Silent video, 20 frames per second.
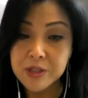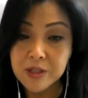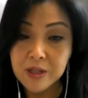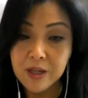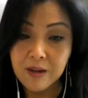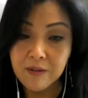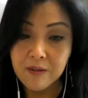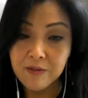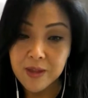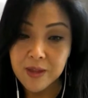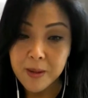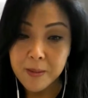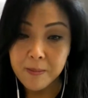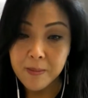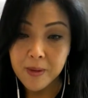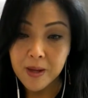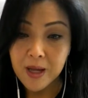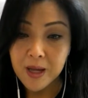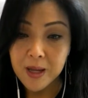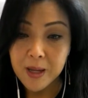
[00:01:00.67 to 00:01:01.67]
give them
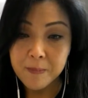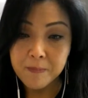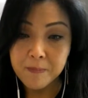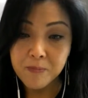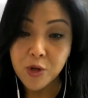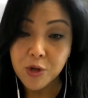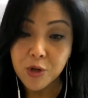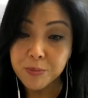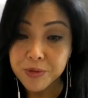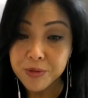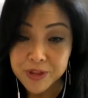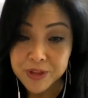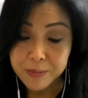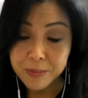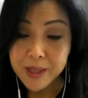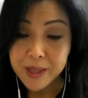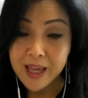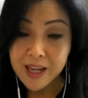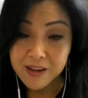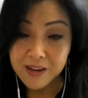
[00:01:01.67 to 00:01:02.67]
the
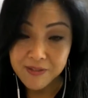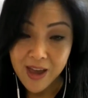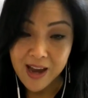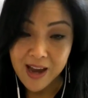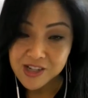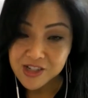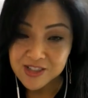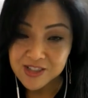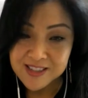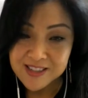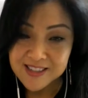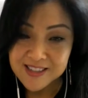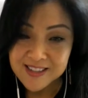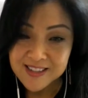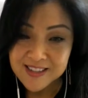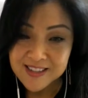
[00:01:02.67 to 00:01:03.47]
plan of action.